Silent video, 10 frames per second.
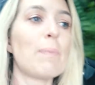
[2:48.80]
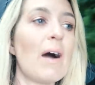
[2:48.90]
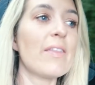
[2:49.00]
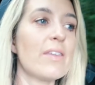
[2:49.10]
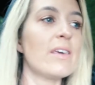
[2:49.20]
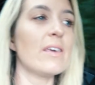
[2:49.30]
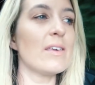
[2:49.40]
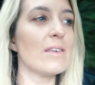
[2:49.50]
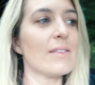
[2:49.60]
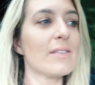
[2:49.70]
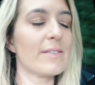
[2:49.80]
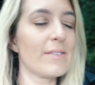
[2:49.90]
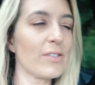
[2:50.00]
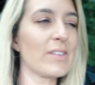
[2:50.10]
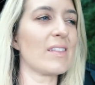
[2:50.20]

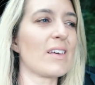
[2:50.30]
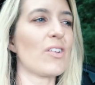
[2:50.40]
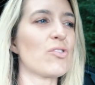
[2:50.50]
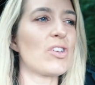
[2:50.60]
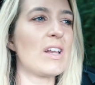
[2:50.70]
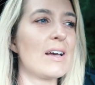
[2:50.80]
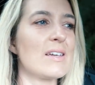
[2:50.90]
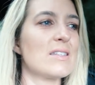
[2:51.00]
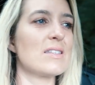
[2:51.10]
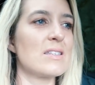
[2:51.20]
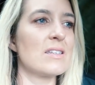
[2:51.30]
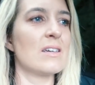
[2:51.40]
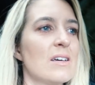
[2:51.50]
in the country lanes.